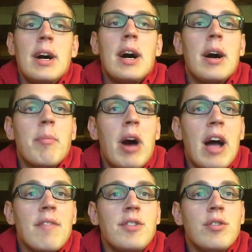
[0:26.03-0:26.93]

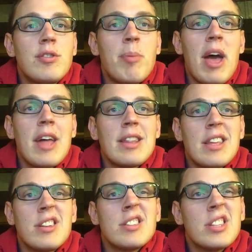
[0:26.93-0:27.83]
I've used
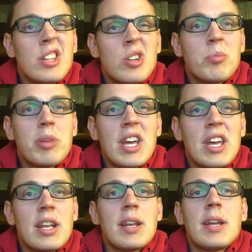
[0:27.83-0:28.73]
Padlet a little
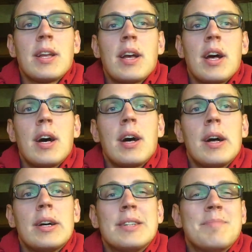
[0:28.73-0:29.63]
bit.
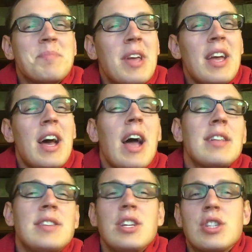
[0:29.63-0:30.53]

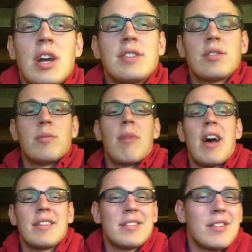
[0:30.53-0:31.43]
I teach high school
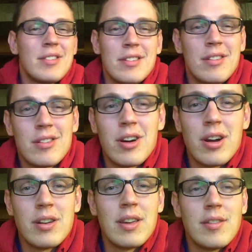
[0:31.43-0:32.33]
math, so it's a little
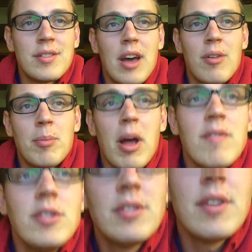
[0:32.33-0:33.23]
hard to use that one, but
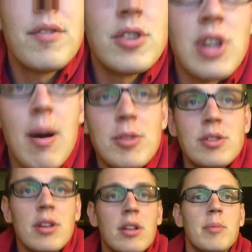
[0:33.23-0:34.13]
I've used it for
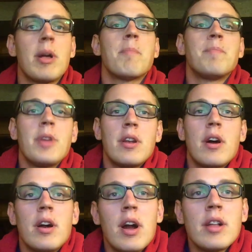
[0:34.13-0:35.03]
geometry a little bit in
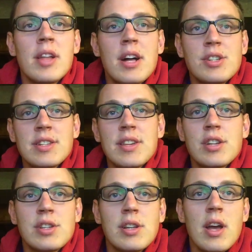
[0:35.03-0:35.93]
our logic
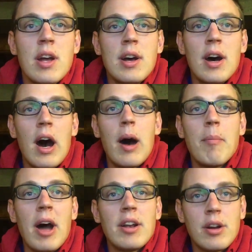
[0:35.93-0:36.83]
section.
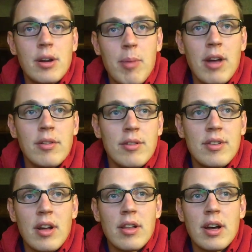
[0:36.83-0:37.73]
I'd heard about
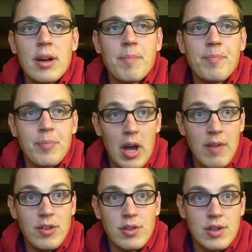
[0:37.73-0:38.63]
Newsela.
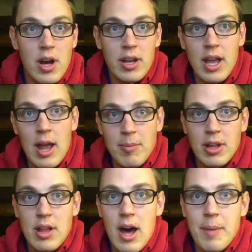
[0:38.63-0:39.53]
I've used Khan Academy
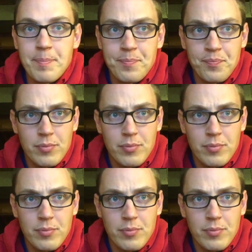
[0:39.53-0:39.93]
a lot.